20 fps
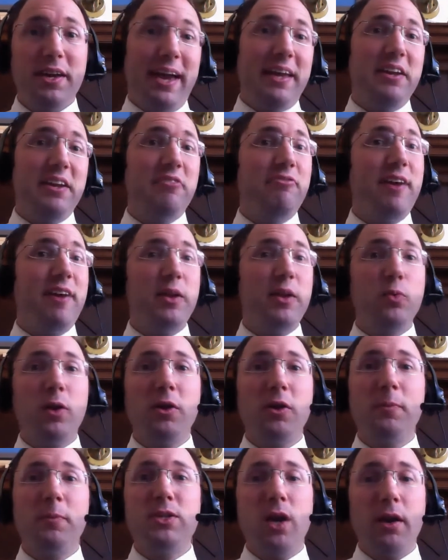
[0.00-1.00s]
And in fact, what
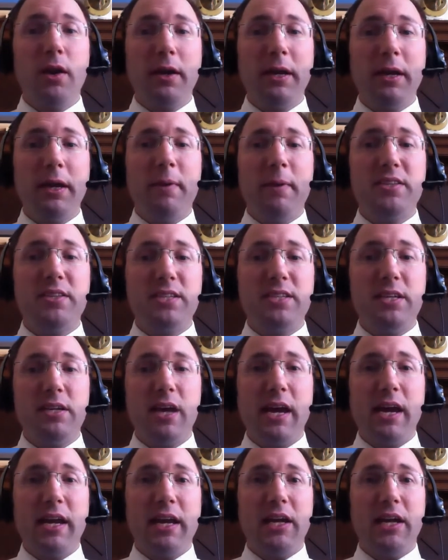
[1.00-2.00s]
I'm going to be talking about
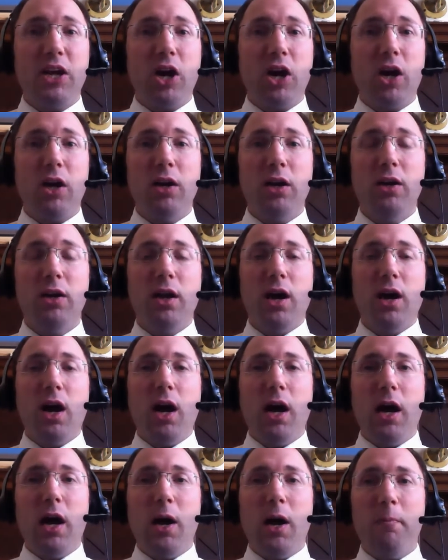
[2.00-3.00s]
tonight in our
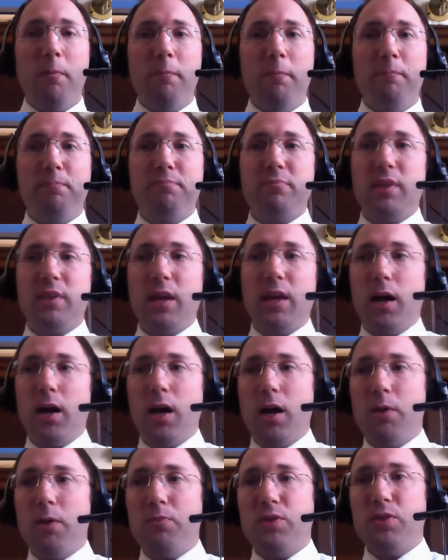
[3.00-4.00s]
um,
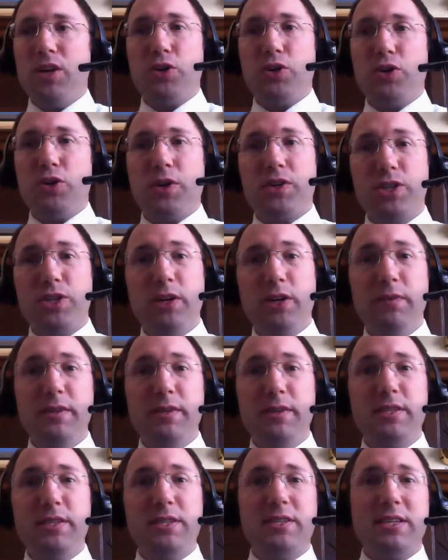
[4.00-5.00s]
uh, during
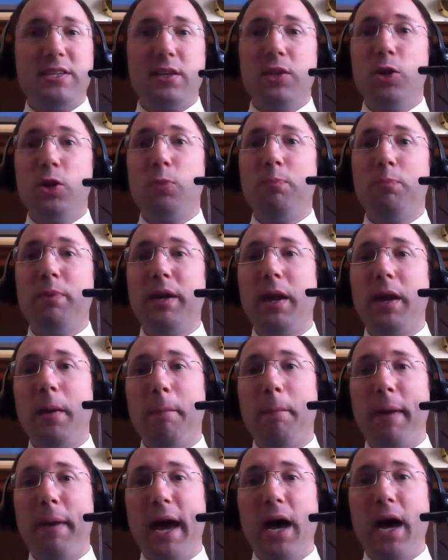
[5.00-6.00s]
services is a little bit
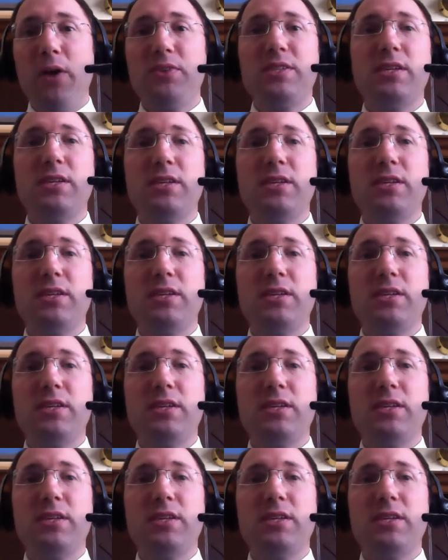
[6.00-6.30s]
about